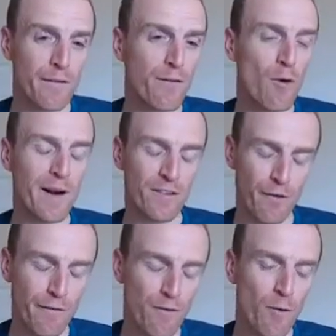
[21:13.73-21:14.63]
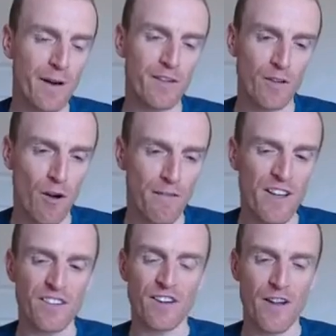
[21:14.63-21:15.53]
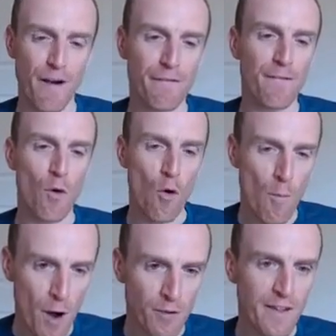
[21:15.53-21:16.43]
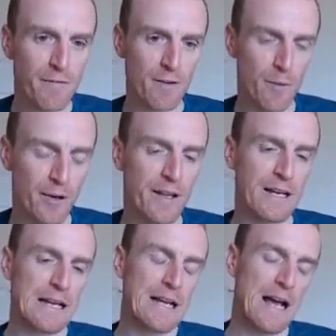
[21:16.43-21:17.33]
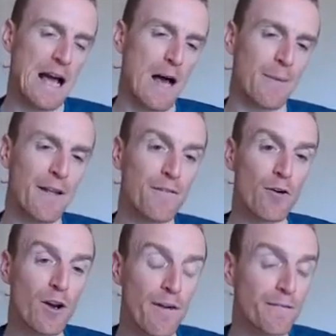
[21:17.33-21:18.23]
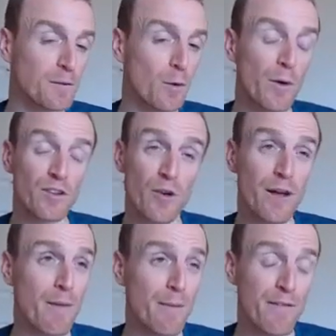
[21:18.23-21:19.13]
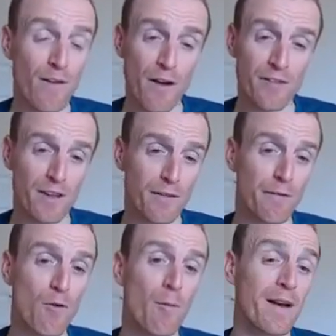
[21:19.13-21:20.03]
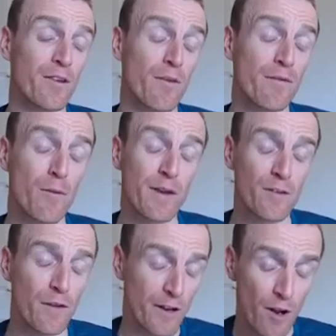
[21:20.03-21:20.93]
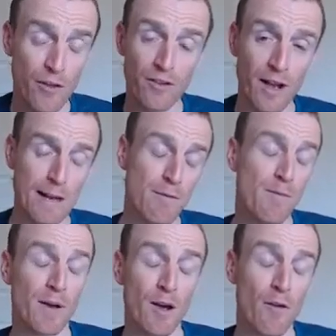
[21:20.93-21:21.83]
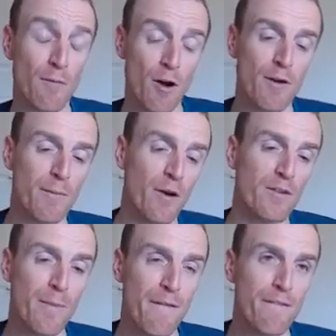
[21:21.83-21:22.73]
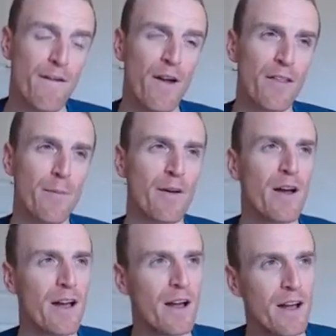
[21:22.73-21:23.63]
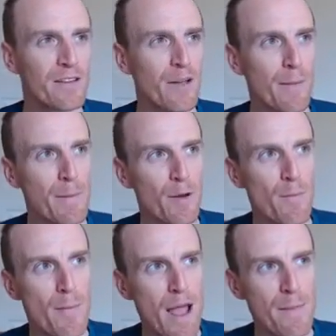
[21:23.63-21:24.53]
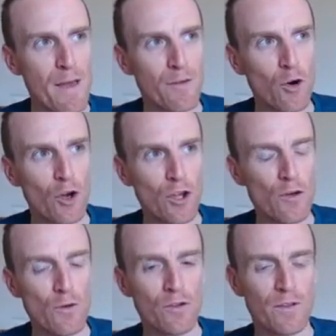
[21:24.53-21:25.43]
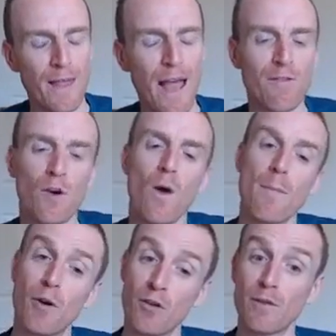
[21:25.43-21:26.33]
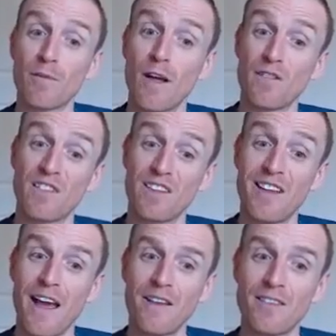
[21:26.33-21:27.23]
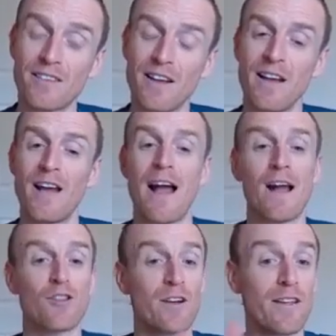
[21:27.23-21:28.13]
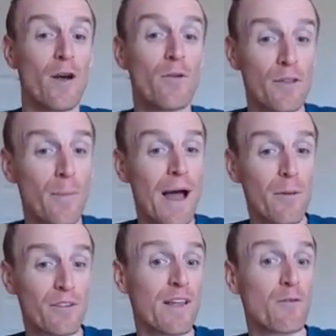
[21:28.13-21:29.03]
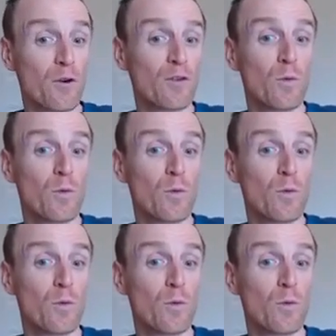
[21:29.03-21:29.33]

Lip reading: 4 minutes on, 4 minutes off is enough for almost everybody. And if you're comfortable with doing maybe 5 sets of 4 minutes on, 4 minutes off, I know the cycling improvement program goes a bit further, but some people who maybe have got used, they haven't quite pushed themselves to the test. Actually, the powers they've got